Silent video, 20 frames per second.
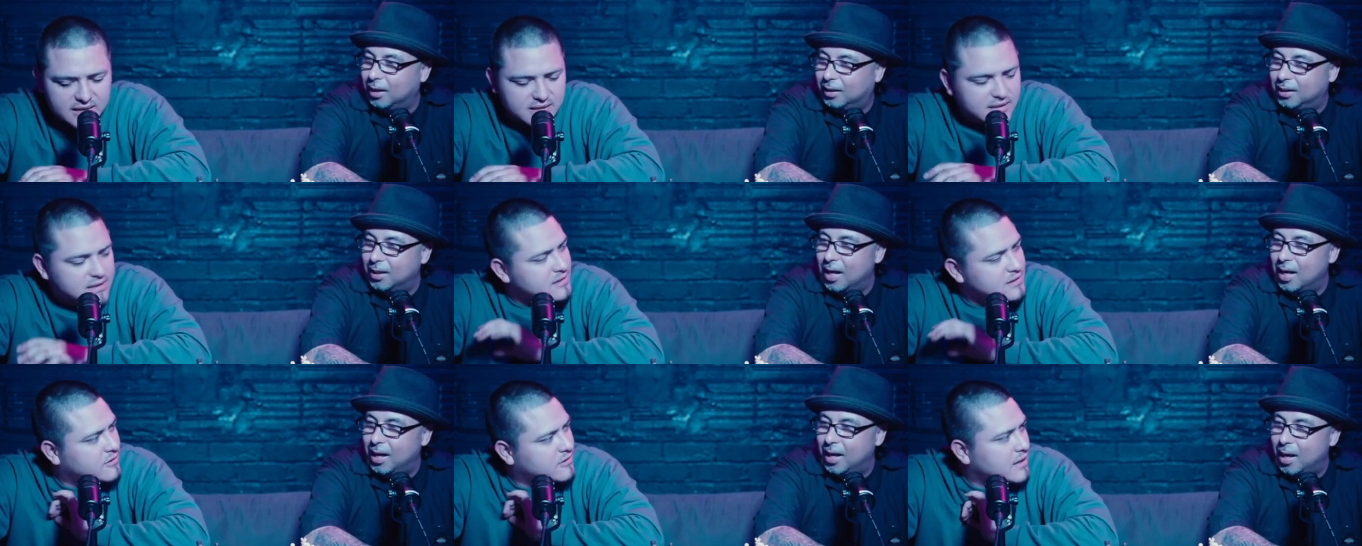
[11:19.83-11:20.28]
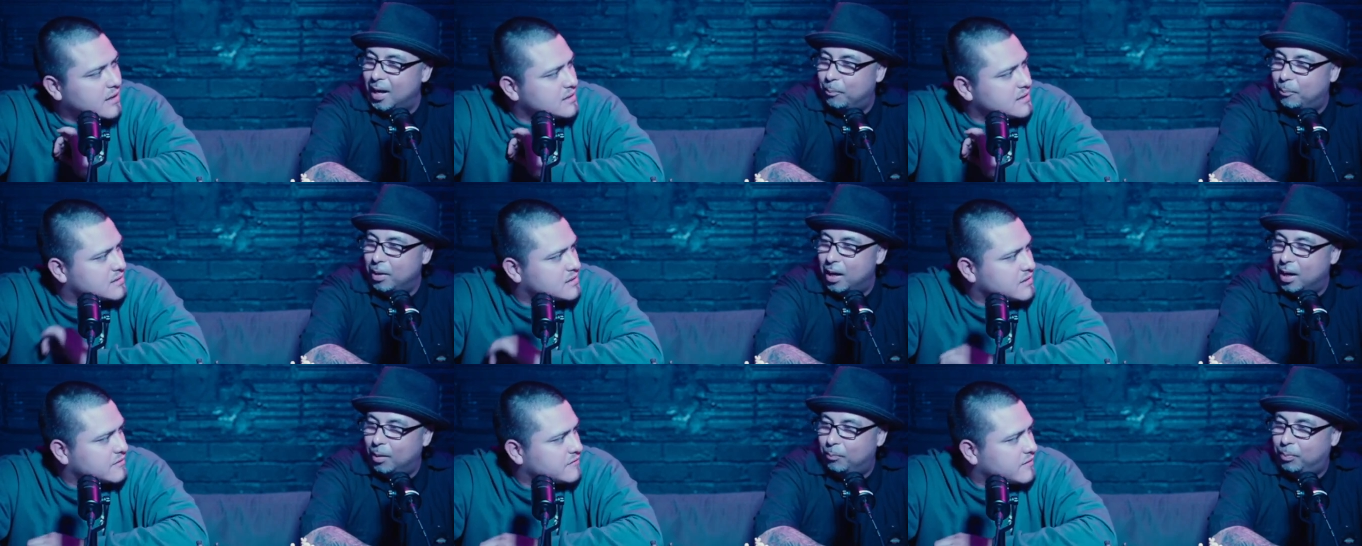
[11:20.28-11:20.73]
Speaker 1: I'd have.
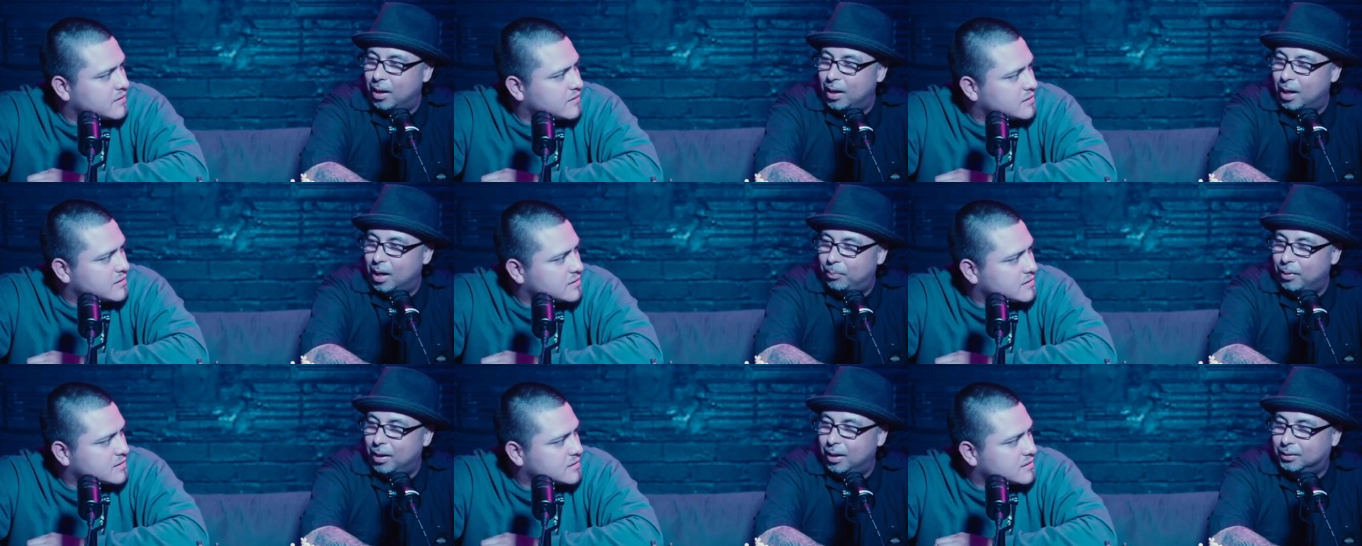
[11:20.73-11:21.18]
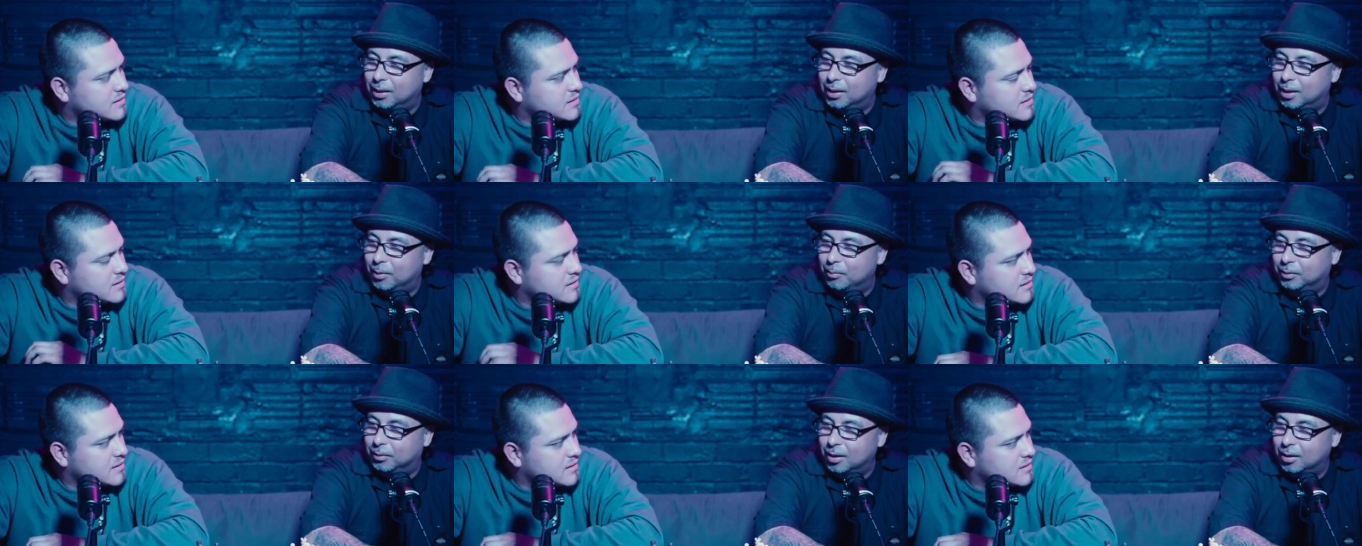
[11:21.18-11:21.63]
I'd, probably, I'd probably, take him a
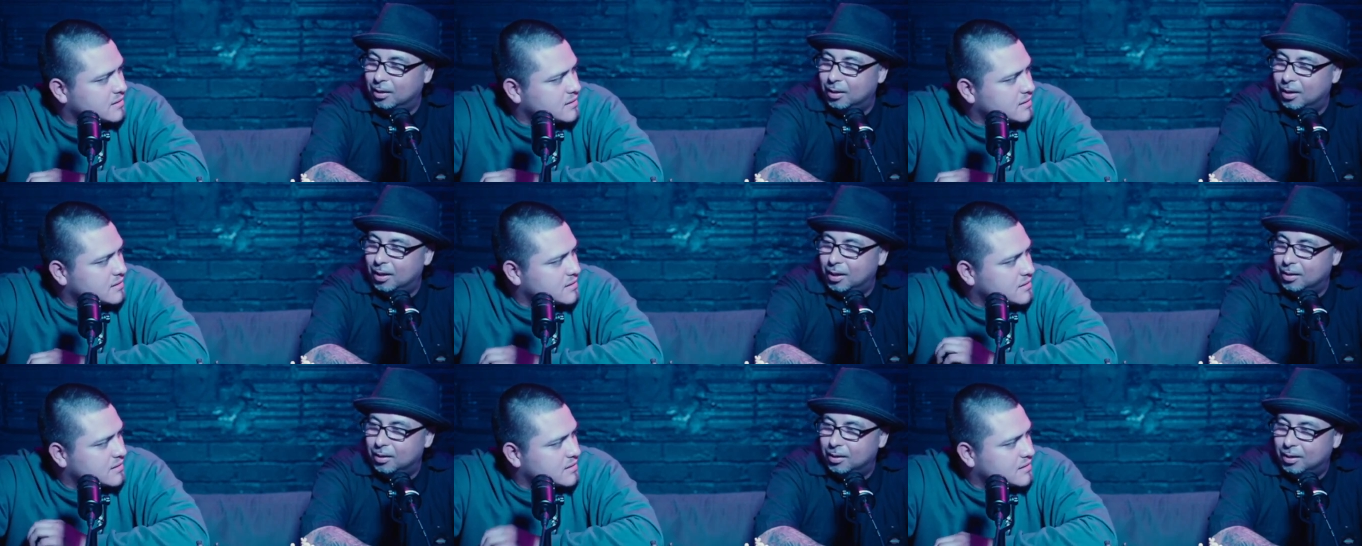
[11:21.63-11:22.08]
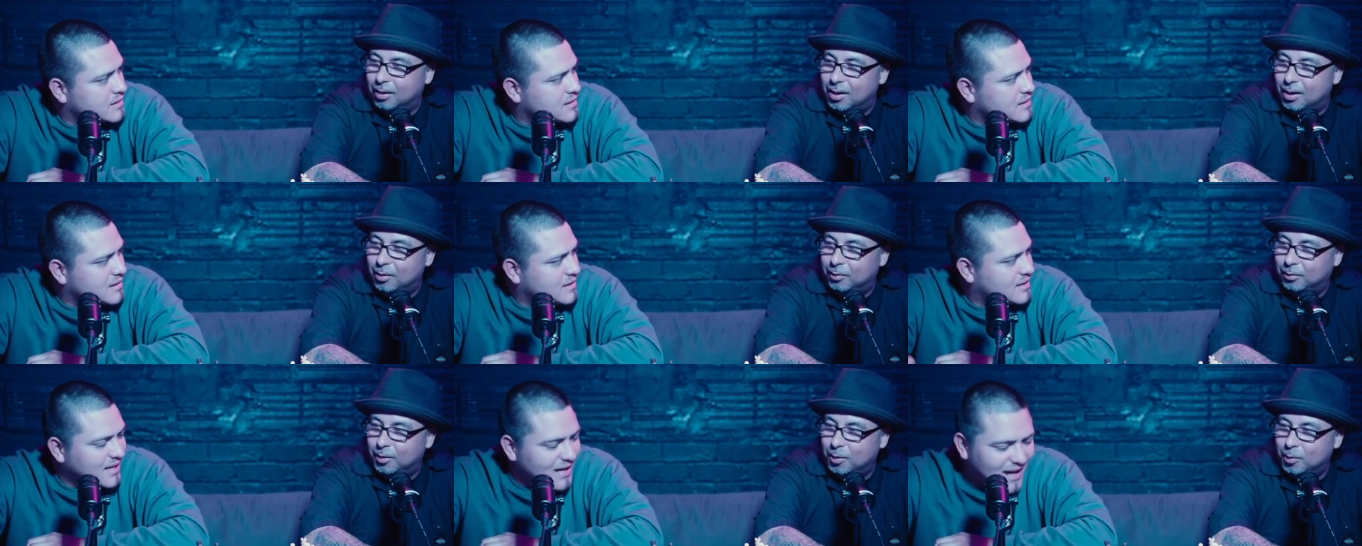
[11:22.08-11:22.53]
Turkey Leg Hut. I don't
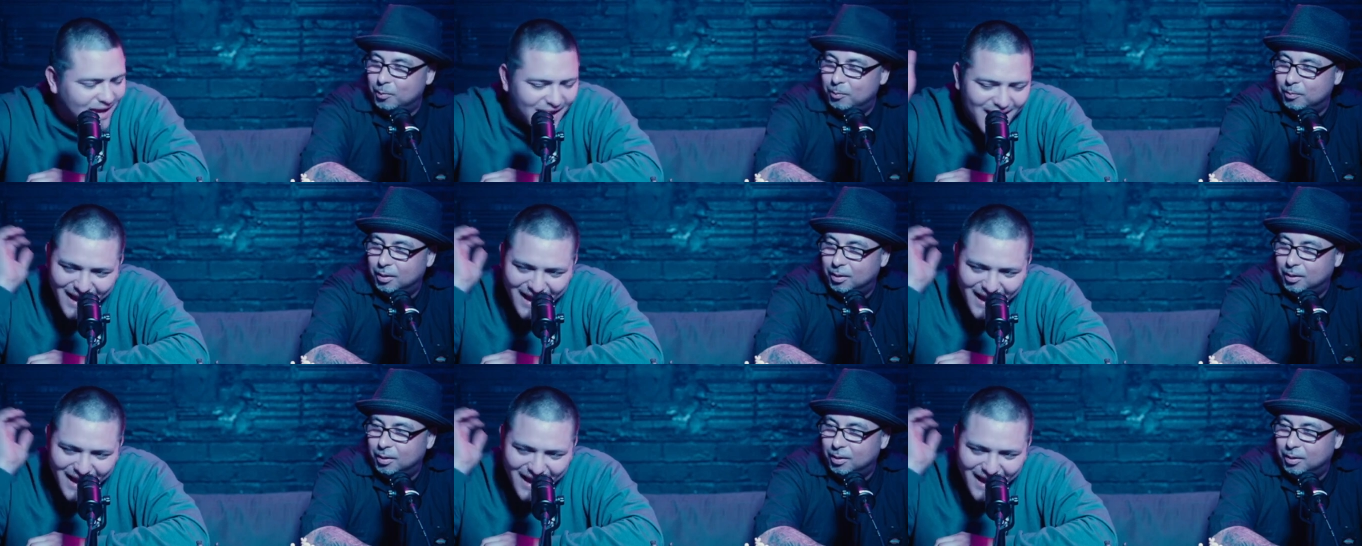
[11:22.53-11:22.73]
know, man.